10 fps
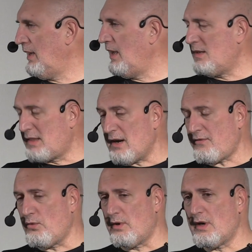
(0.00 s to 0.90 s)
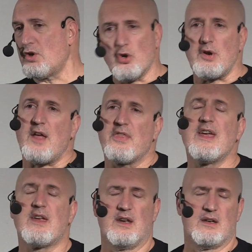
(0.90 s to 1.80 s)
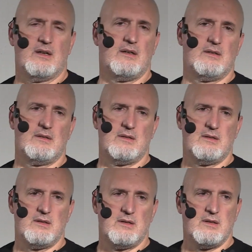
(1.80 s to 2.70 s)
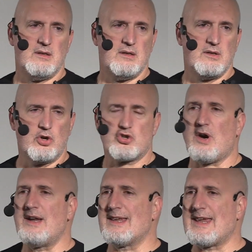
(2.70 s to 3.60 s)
And therefore, you're not thinking. You're trying to